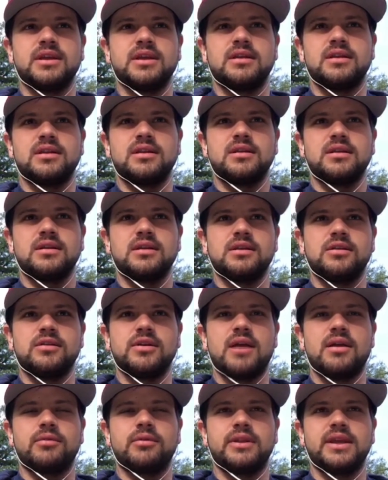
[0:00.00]
you're not
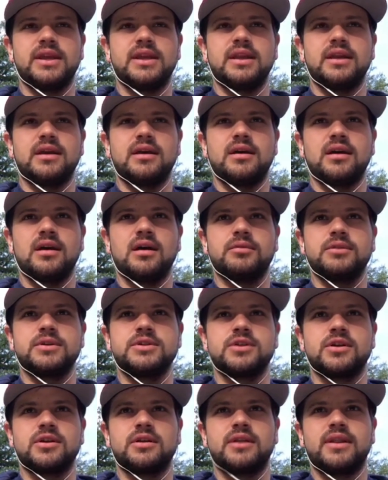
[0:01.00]
really getting a
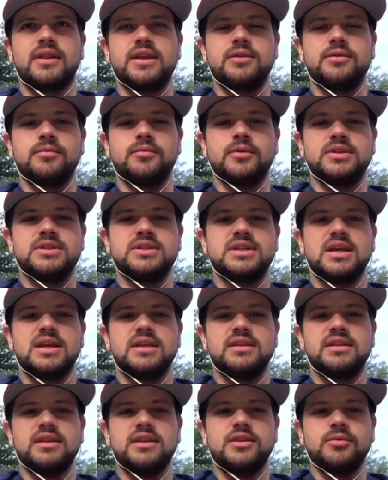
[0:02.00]
return that you would say
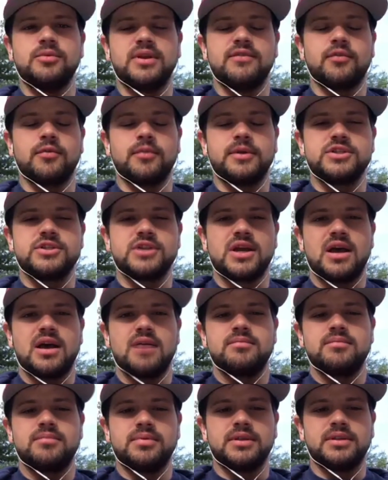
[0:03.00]
that you would get from a
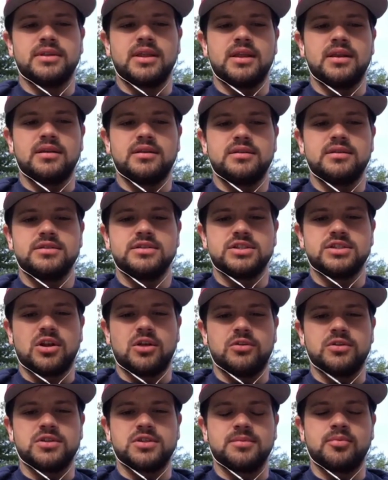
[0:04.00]
job. But then just
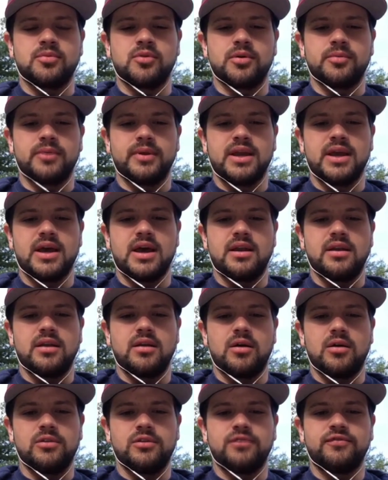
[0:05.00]
all the support we got,
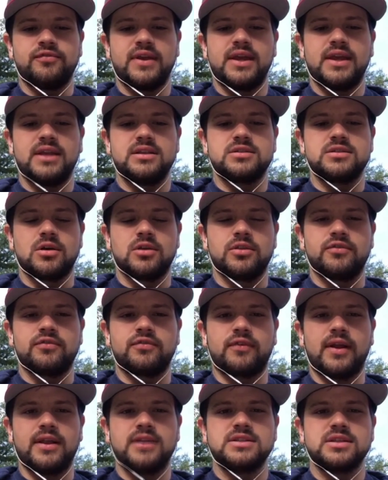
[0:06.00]
all the fans, all the
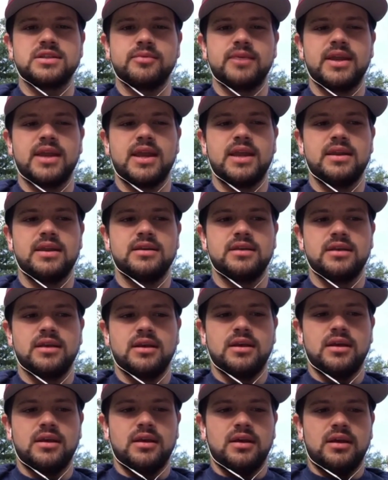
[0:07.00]
friends that we gained,
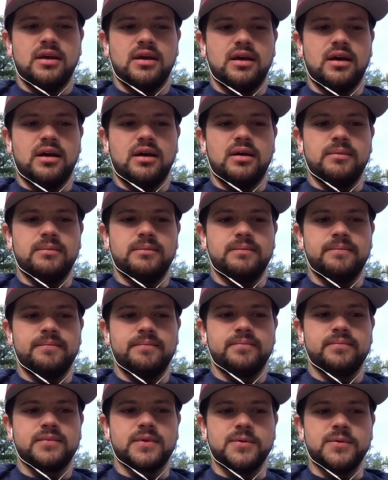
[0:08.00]

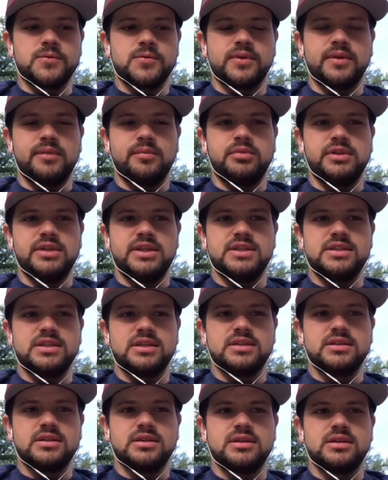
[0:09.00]
it was really
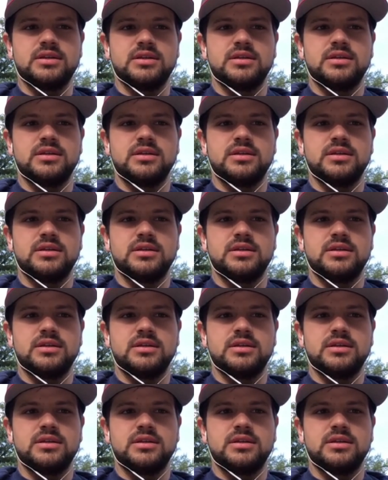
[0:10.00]
pleasing for